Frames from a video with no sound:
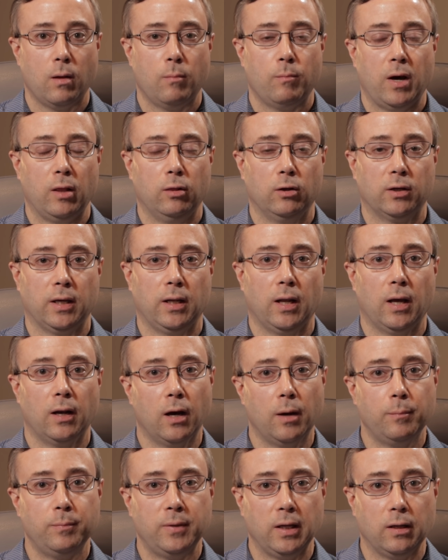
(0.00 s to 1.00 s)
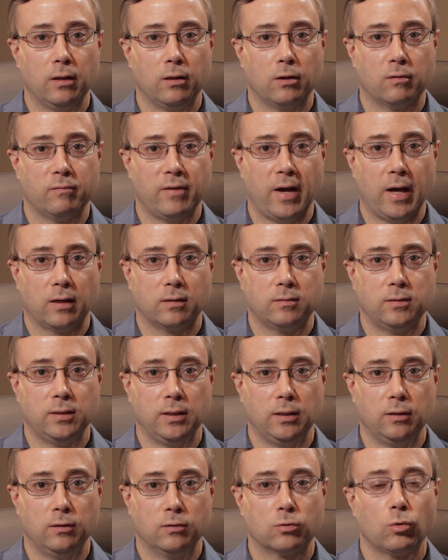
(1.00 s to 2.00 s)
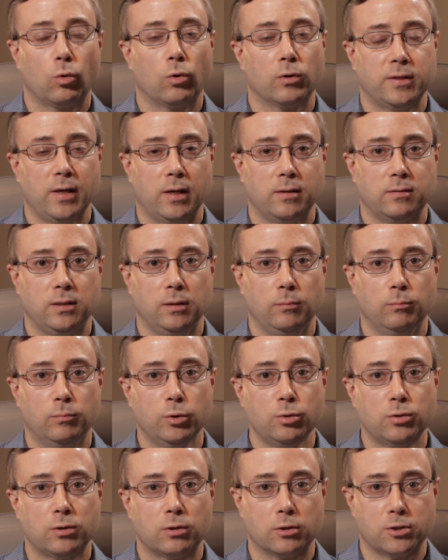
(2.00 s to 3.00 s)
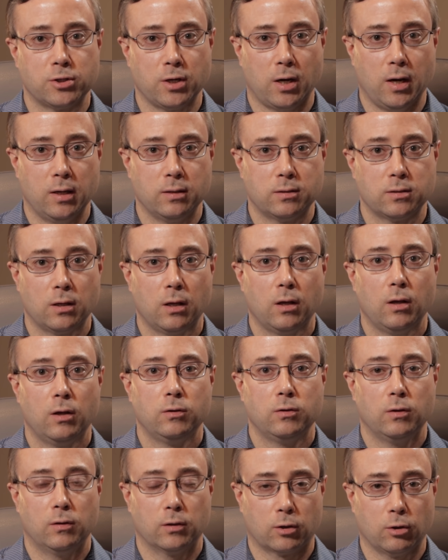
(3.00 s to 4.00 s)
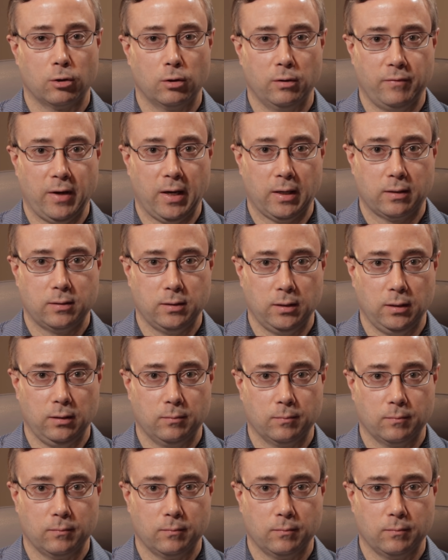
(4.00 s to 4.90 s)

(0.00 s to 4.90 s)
by looking at updating their vaccines or testing booster shots to the current vaccine.